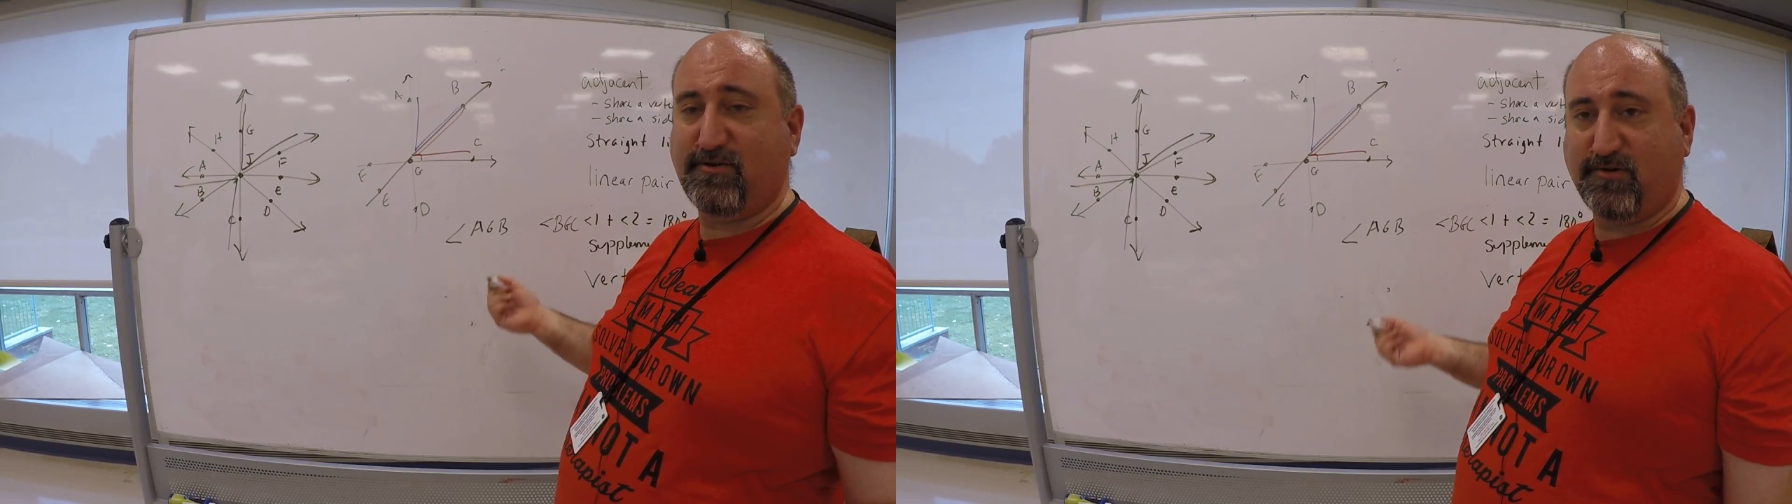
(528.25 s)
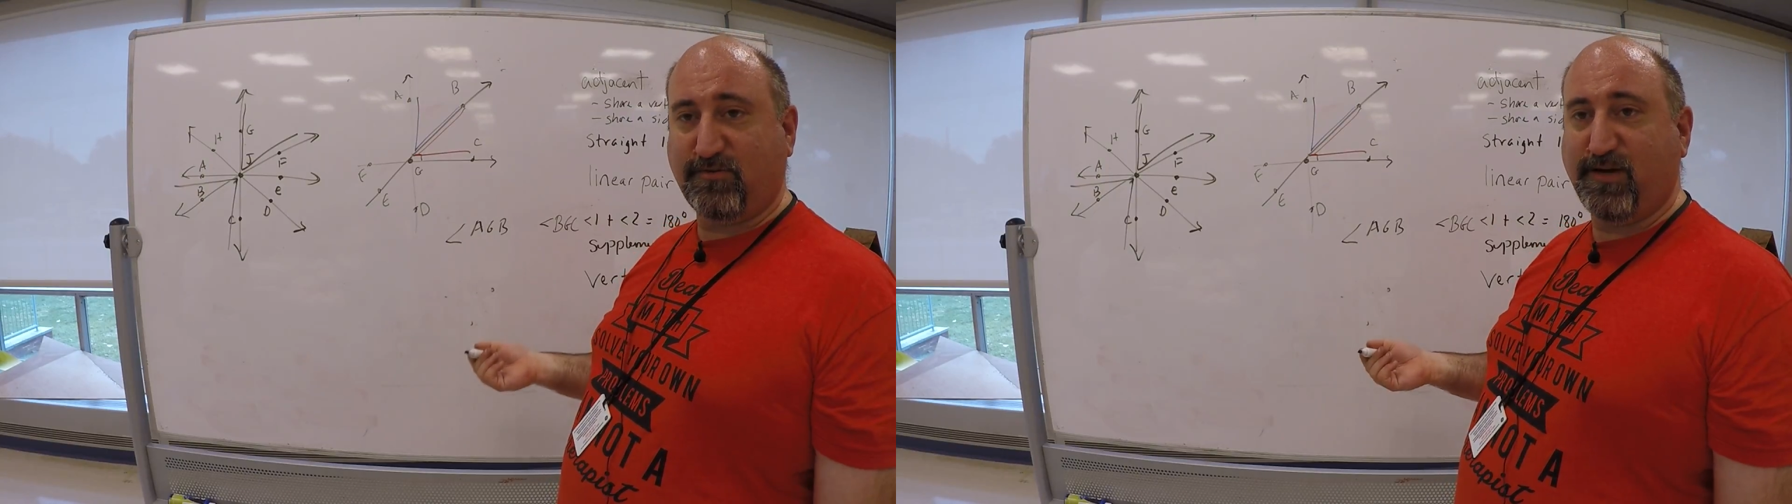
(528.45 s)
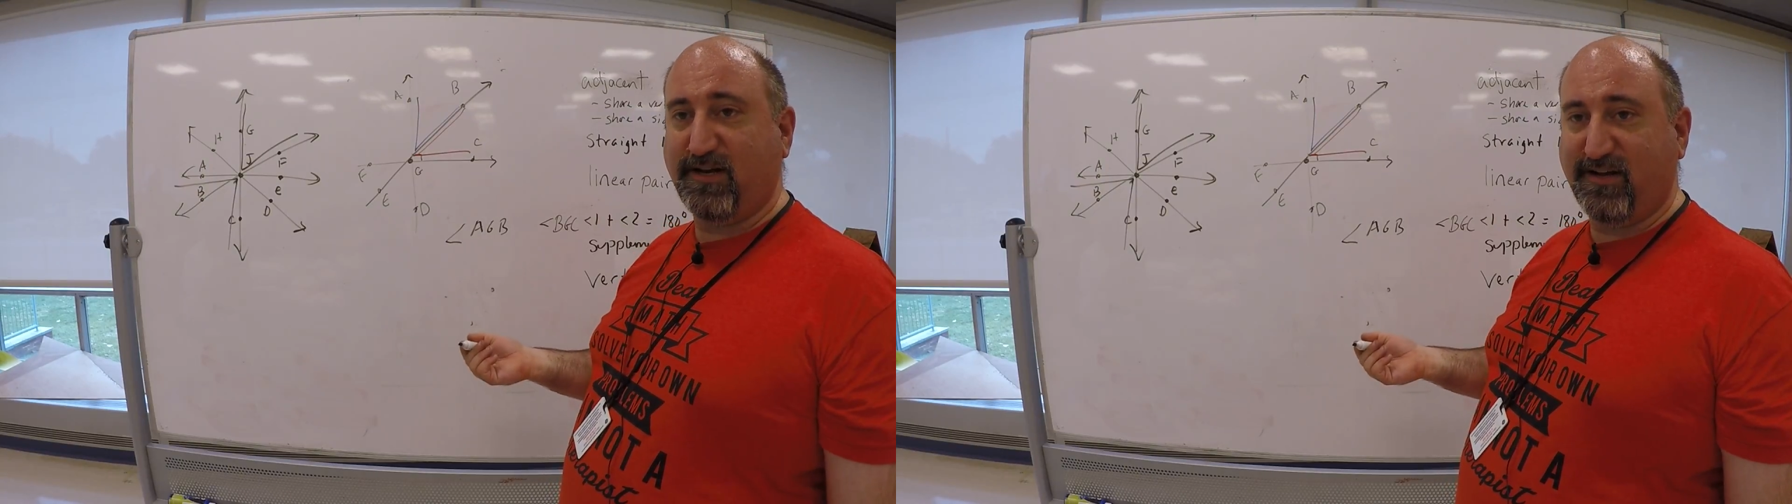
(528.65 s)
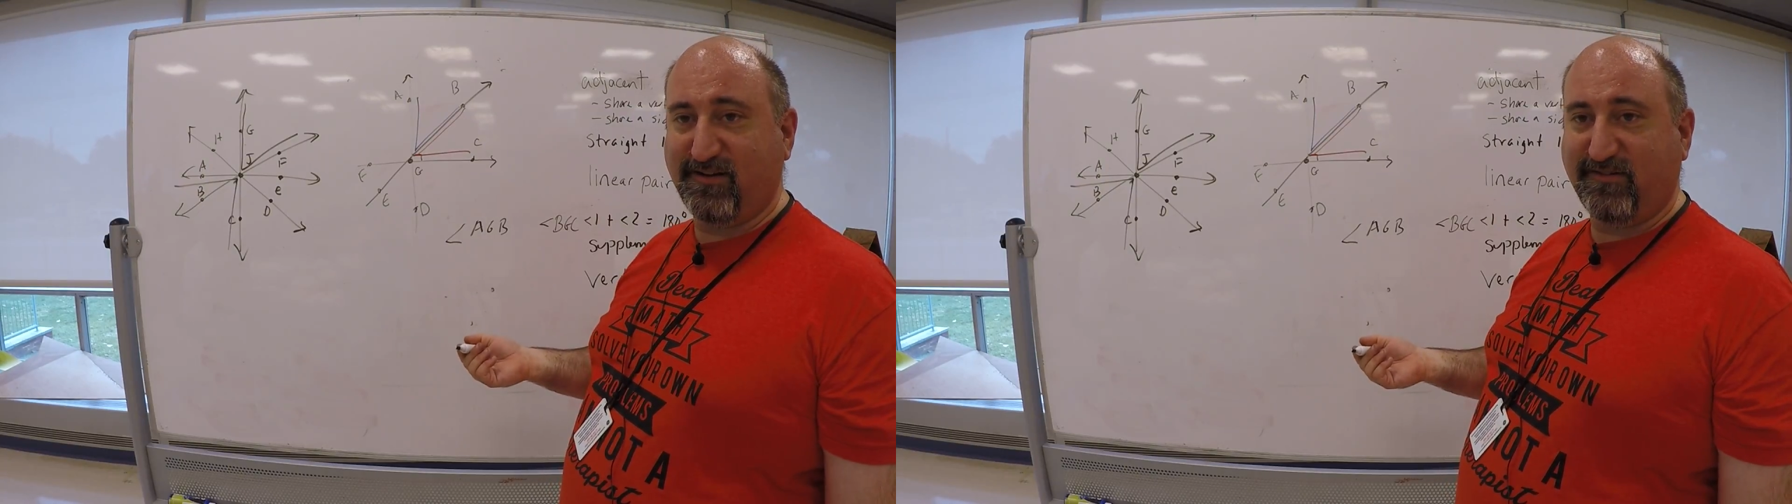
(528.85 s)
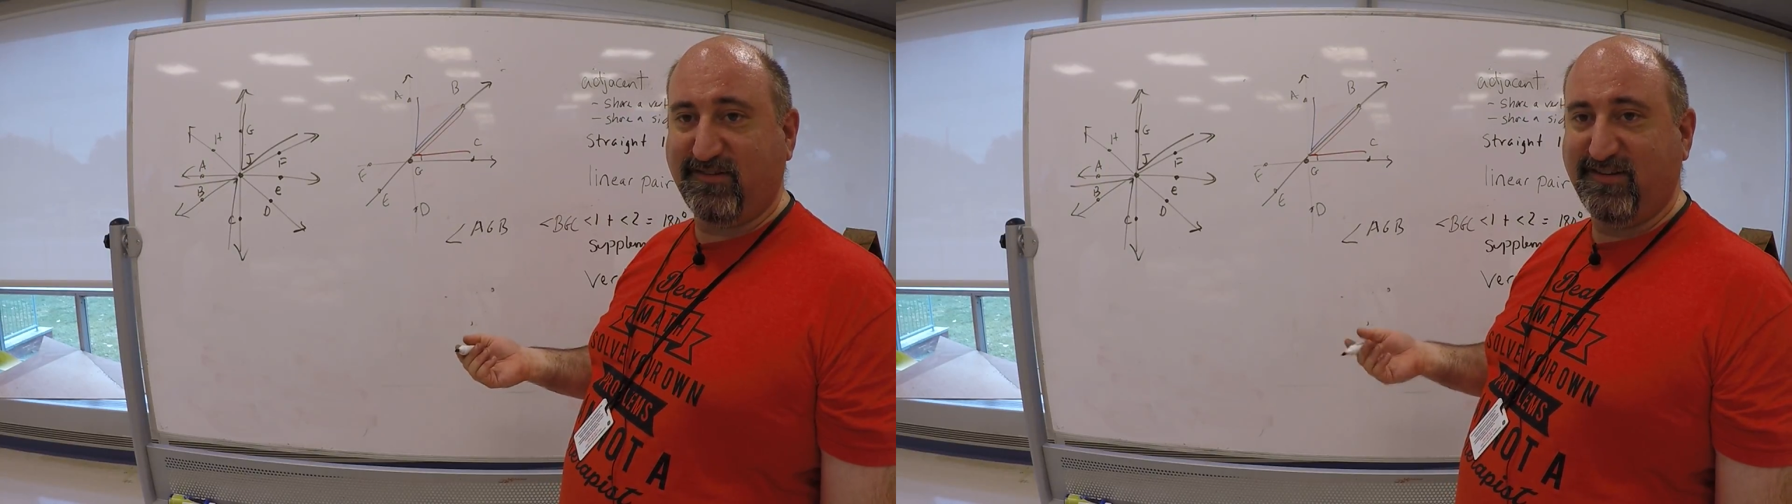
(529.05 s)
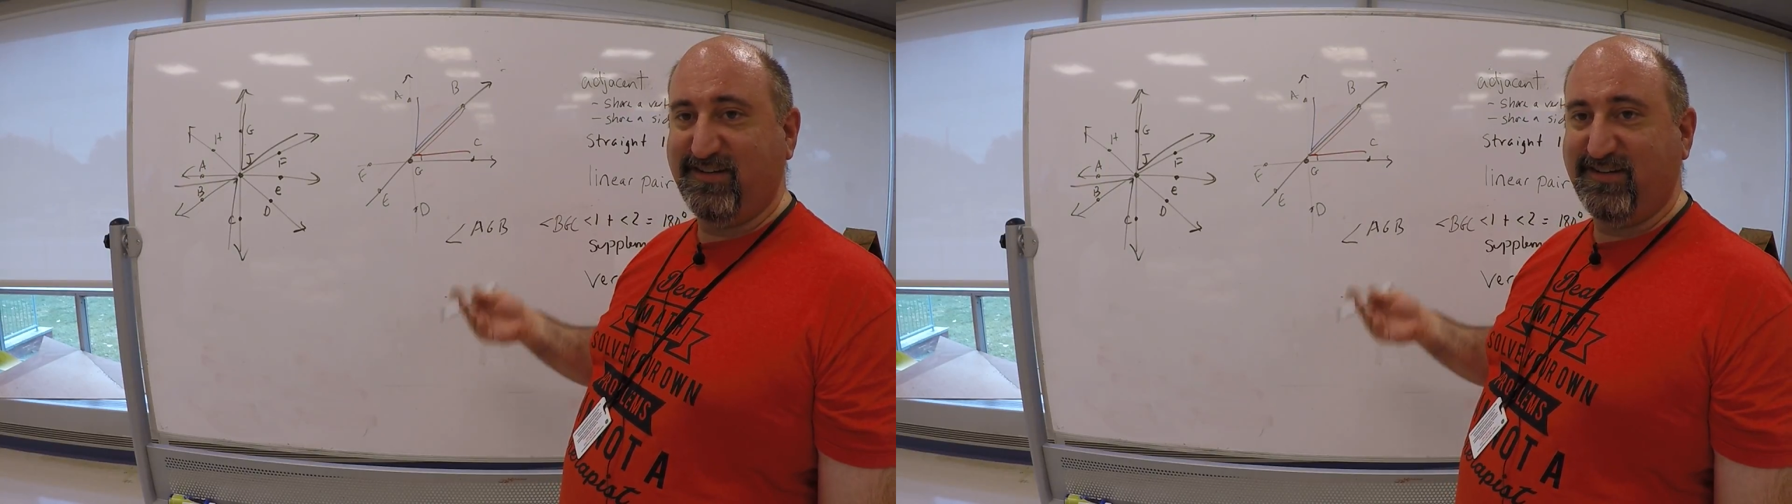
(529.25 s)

corresponding angles.